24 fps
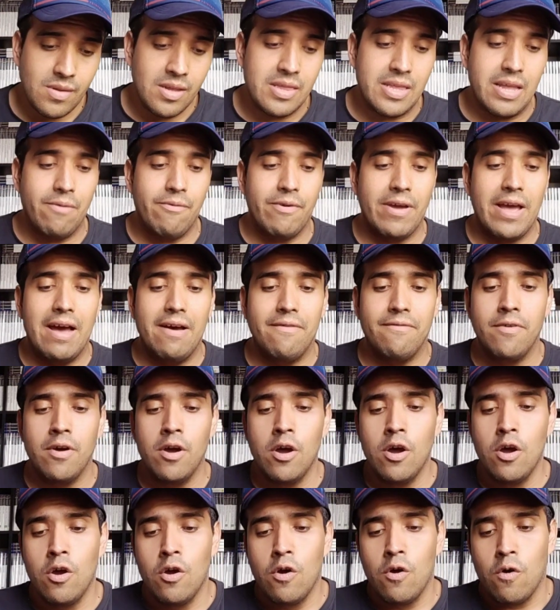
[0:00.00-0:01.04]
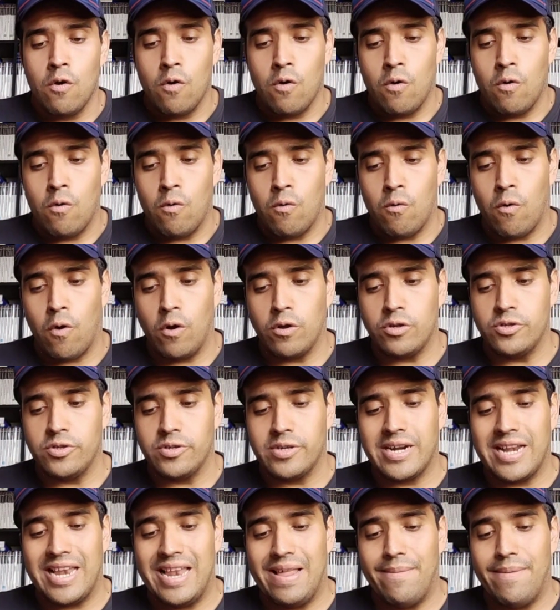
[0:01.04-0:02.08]
Then we have Roger
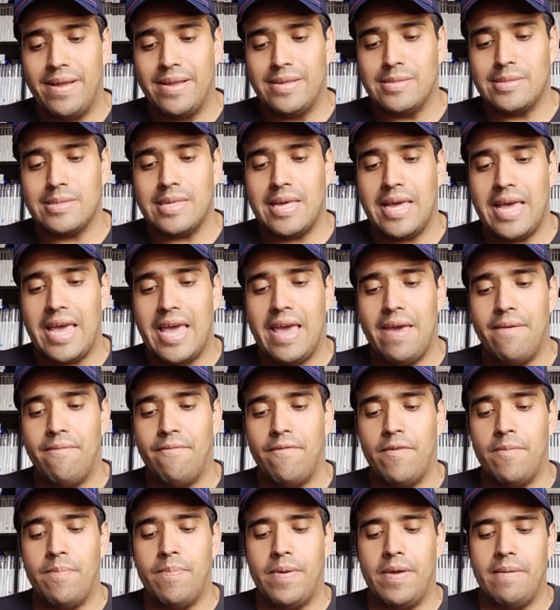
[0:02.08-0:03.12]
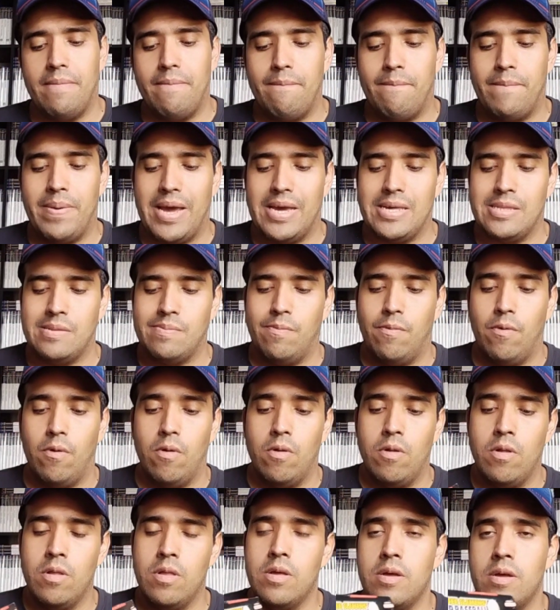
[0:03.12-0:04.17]
Clemens MVP
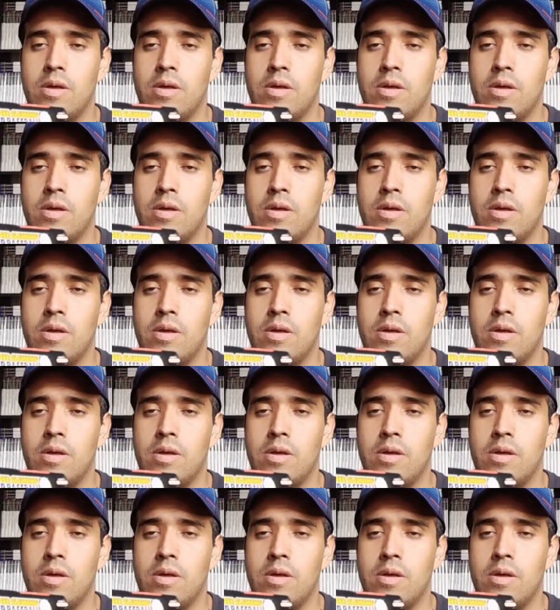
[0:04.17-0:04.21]
Baseball.